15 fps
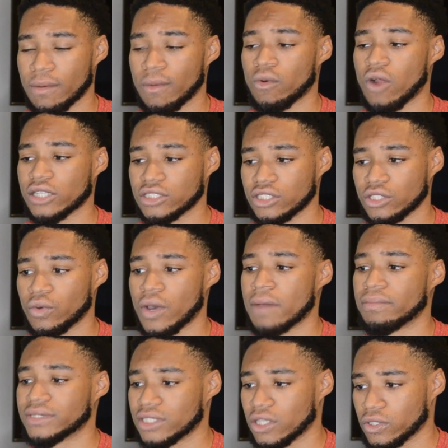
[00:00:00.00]
I'm watching the new
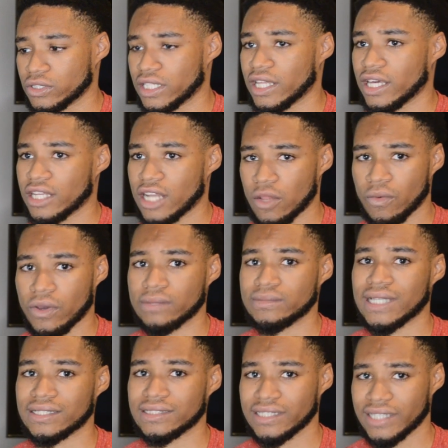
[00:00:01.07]
episodes. I think another one comes
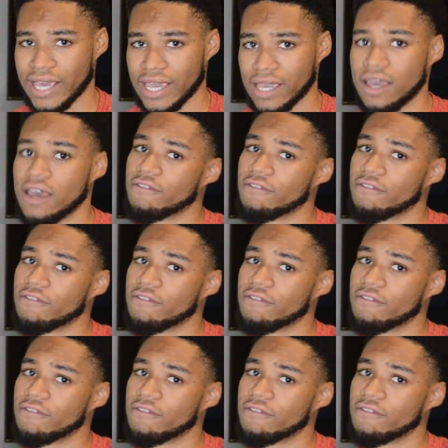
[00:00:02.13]
out today.